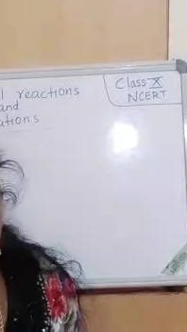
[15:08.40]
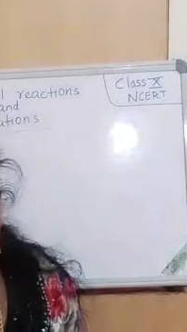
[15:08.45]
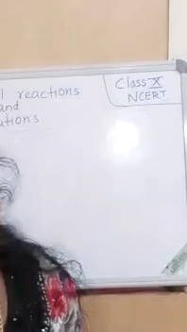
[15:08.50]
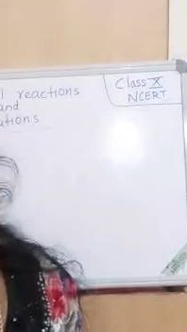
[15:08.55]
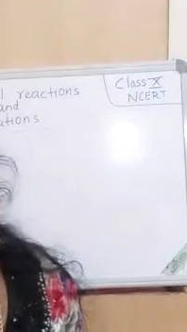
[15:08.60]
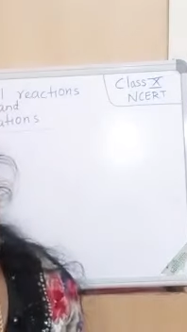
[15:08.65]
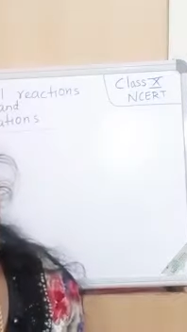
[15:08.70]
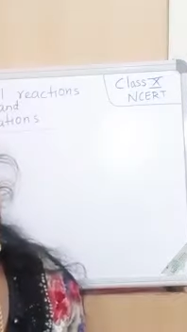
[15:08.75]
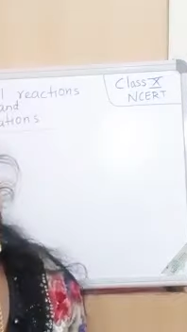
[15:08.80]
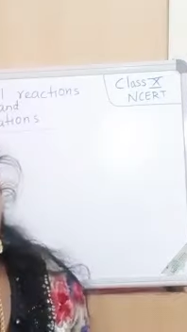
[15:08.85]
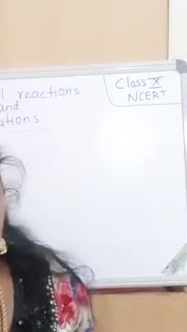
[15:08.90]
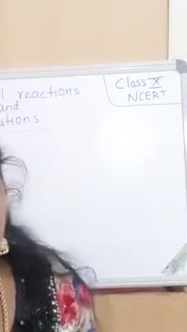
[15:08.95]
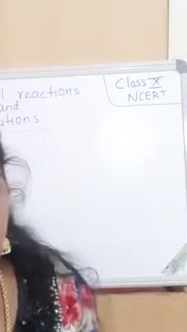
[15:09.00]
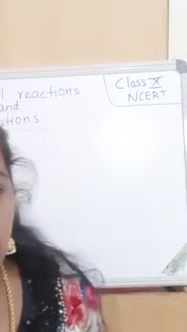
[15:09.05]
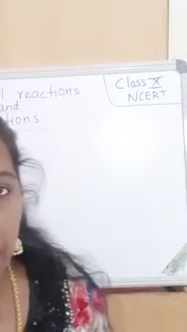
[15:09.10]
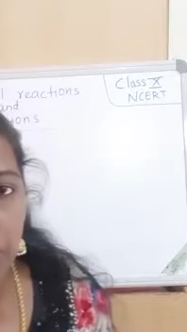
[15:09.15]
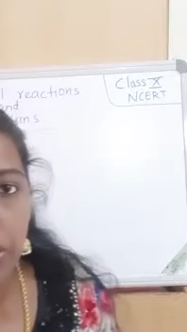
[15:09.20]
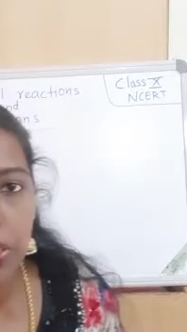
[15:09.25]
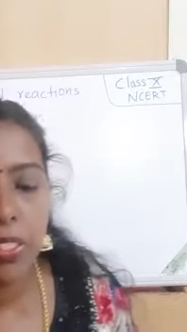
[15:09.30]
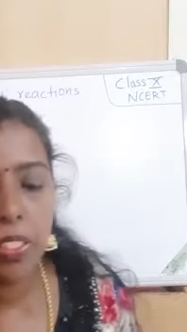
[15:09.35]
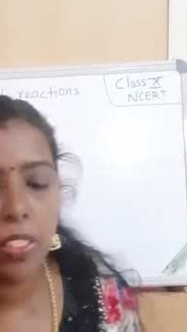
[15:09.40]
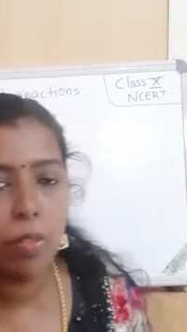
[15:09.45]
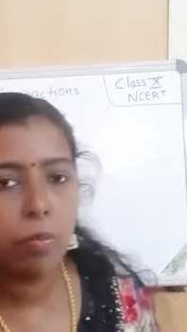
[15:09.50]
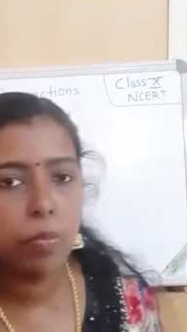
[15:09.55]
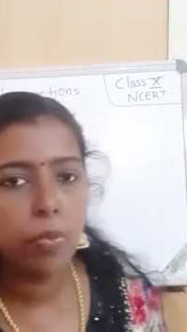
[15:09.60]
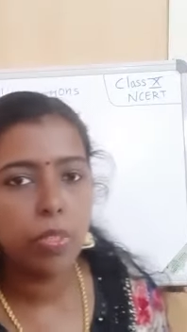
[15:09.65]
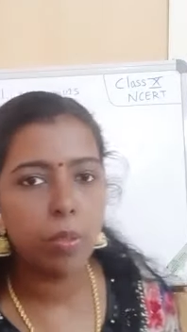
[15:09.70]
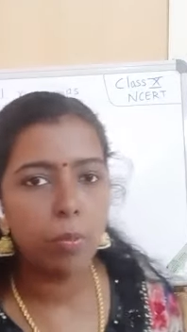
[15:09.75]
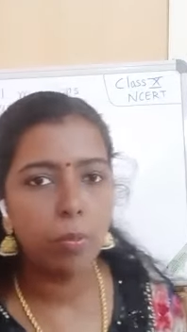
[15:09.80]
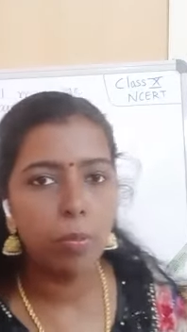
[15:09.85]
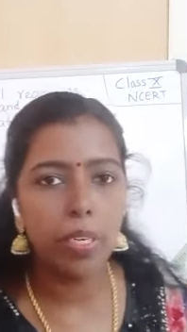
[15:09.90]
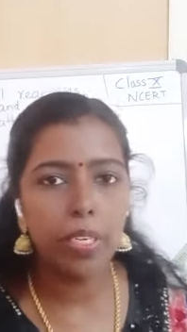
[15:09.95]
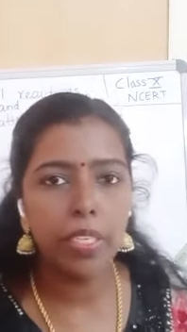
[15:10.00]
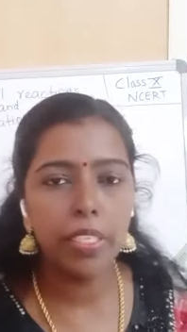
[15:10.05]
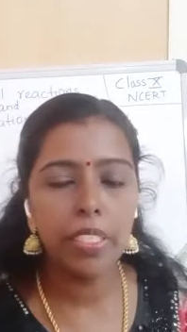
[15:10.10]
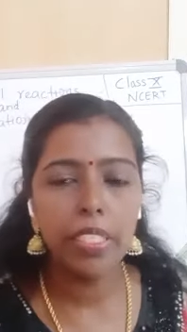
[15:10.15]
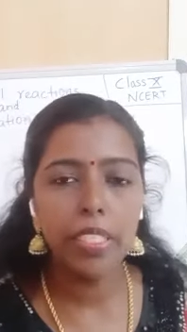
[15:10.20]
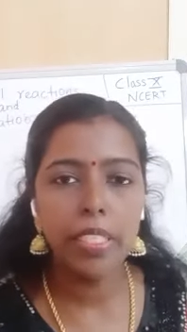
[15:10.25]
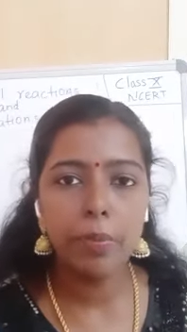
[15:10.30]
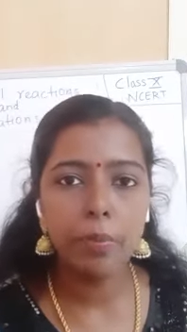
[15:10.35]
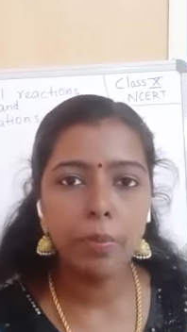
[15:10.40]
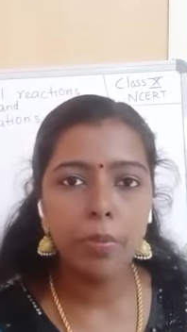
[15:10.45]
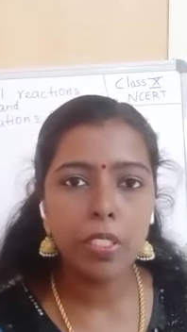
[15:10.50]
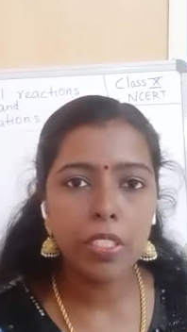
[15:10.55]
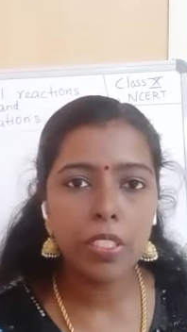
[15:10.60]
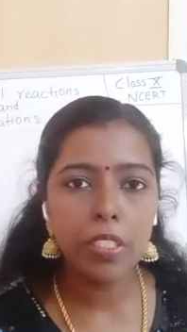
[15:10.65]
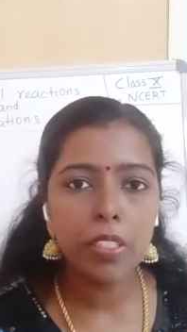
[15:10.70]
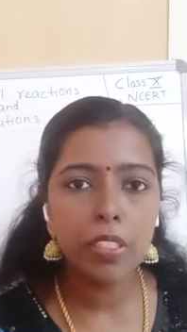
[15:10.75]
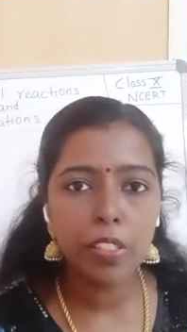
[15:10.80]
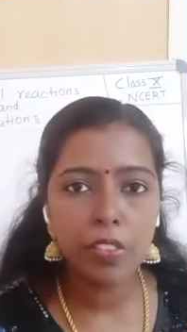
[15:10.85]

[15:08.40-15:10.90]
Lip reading: the magnesium ribbon burns